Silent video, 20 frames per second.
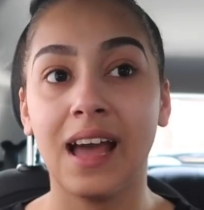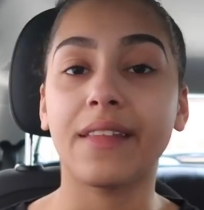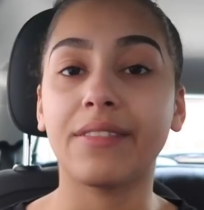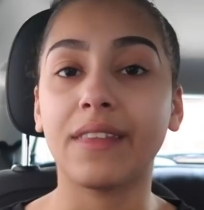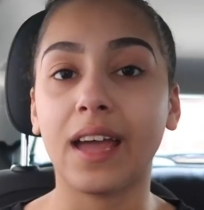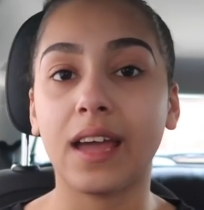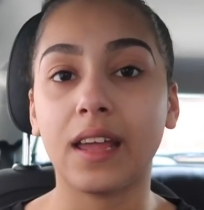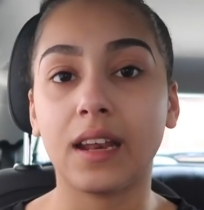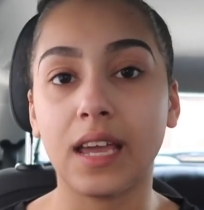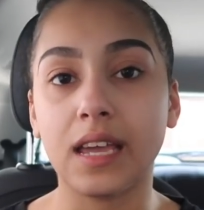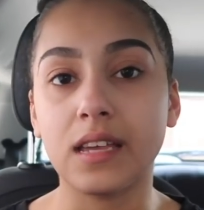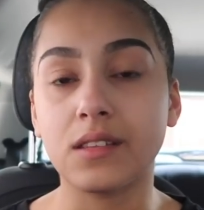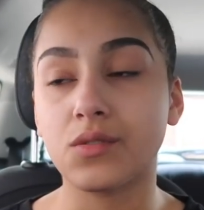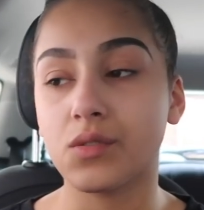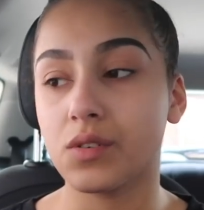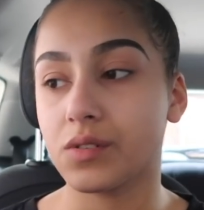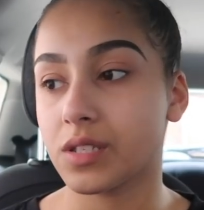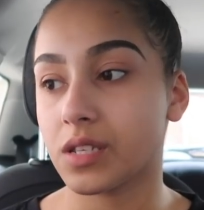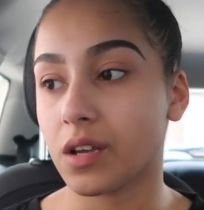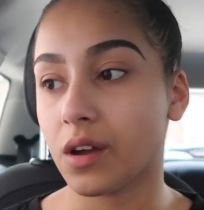And then he's
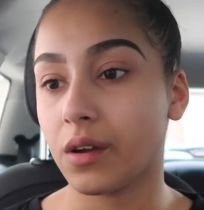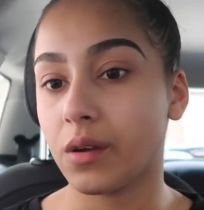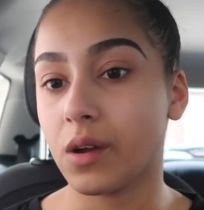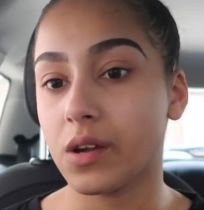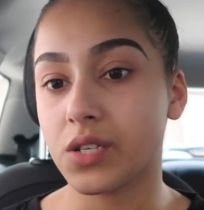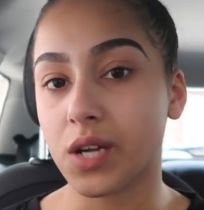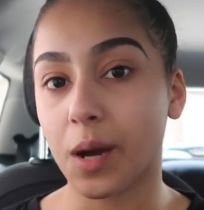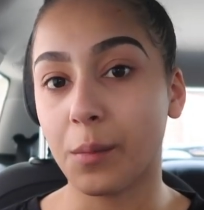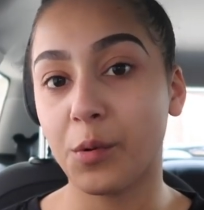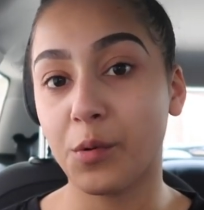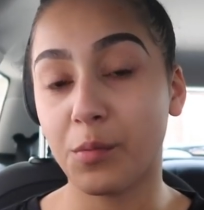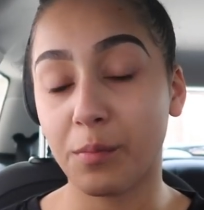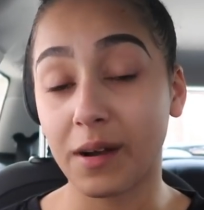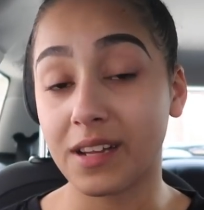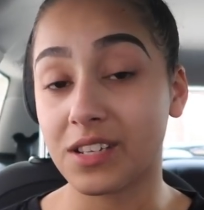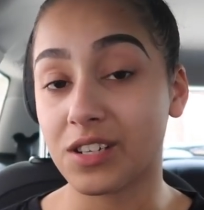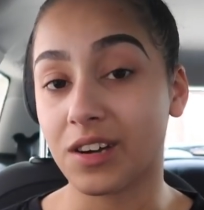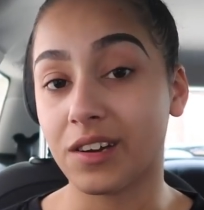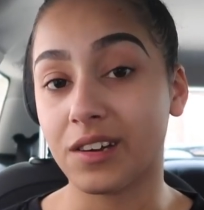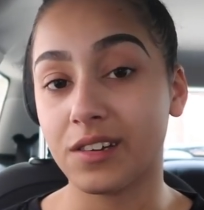also doubled my
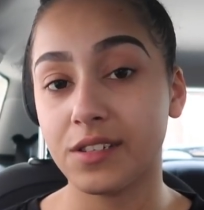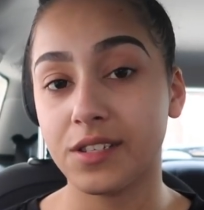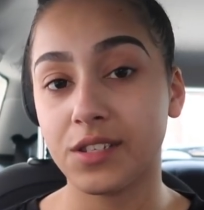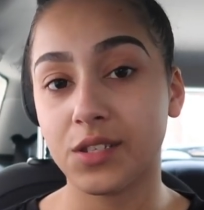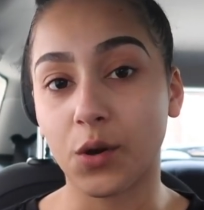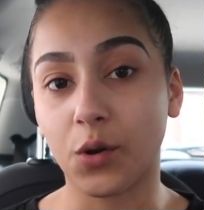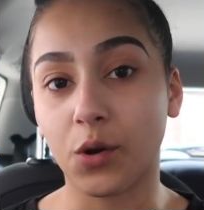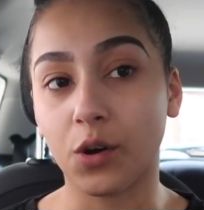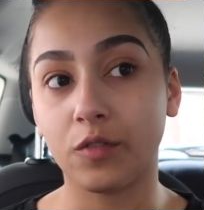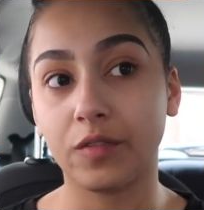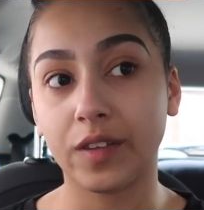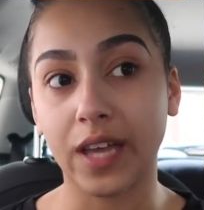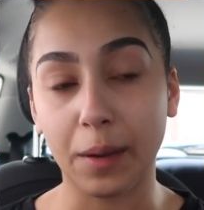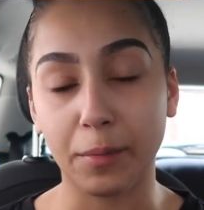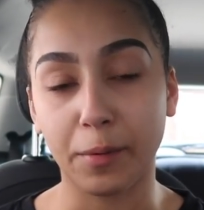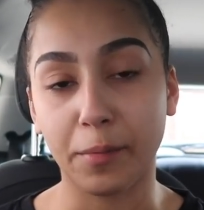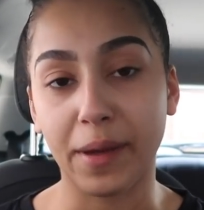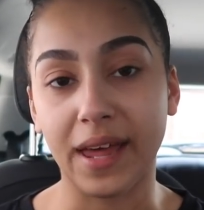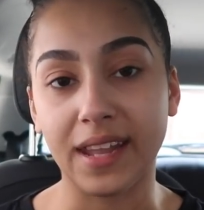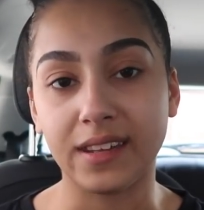dose of
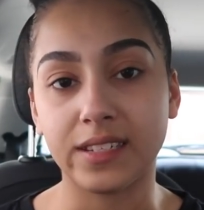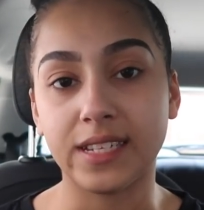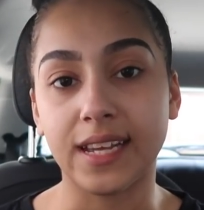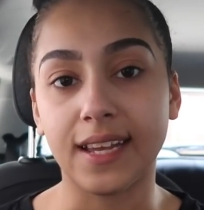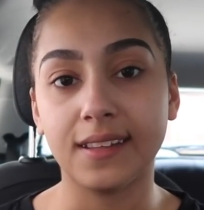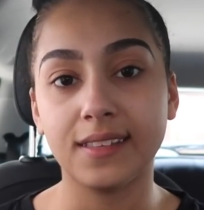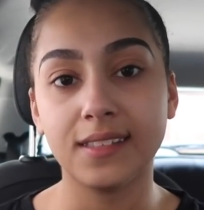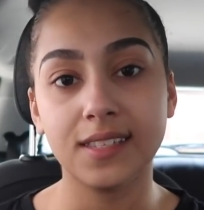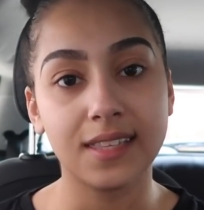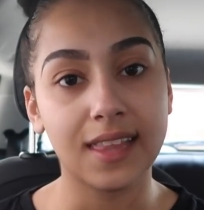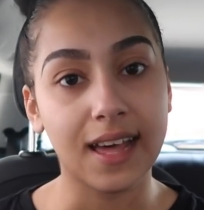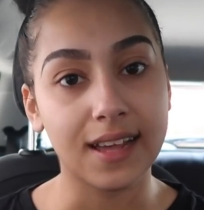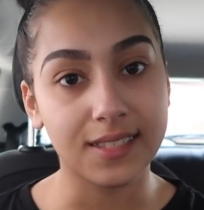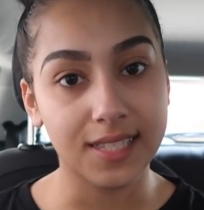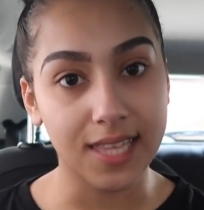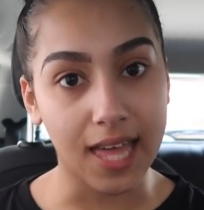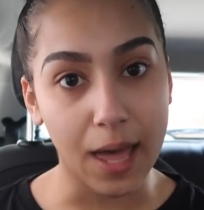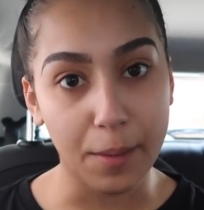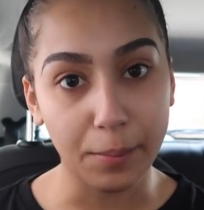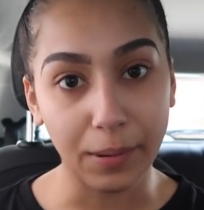gabapentin, so that's
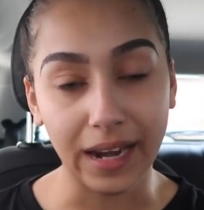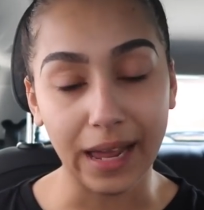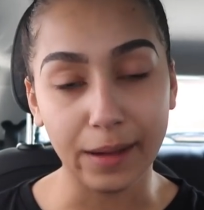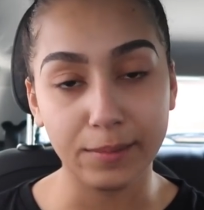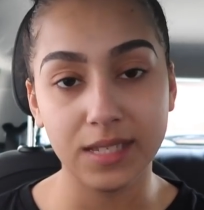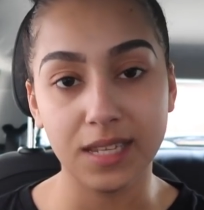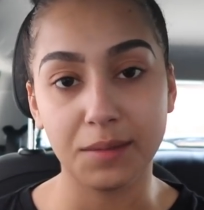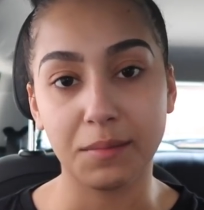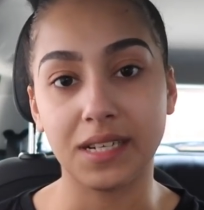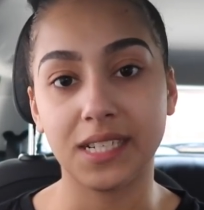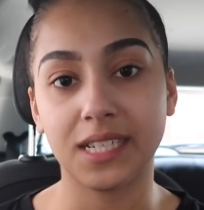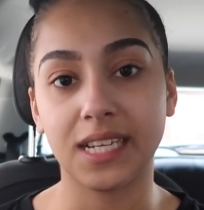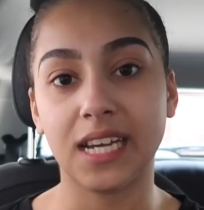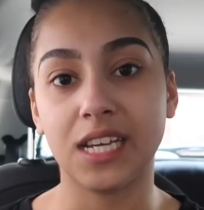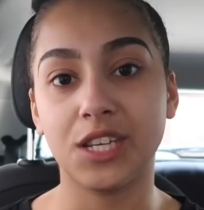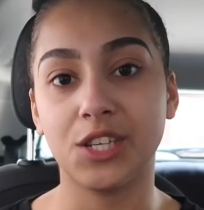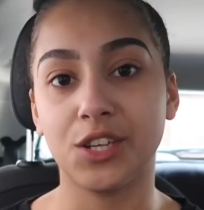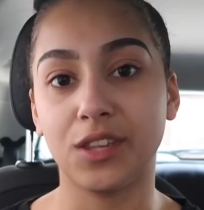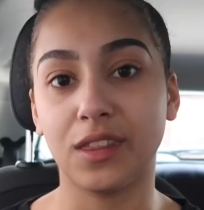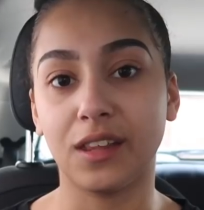the epilepsy
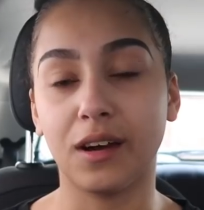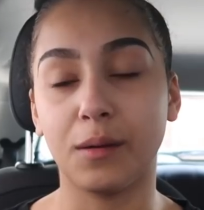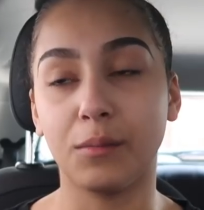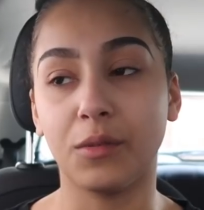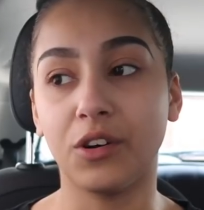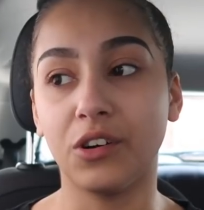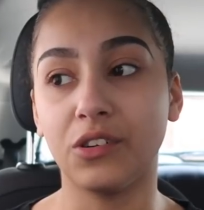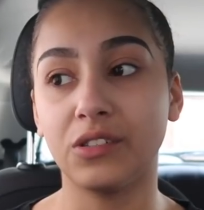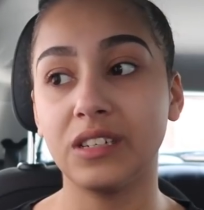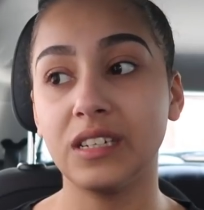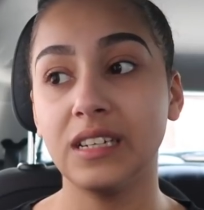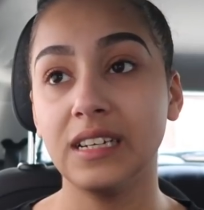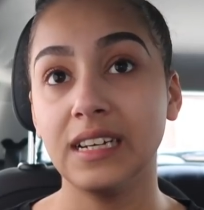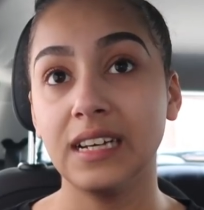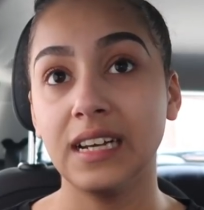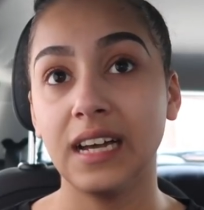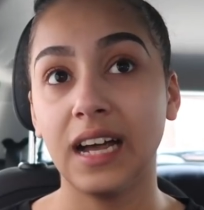medication that I'm on.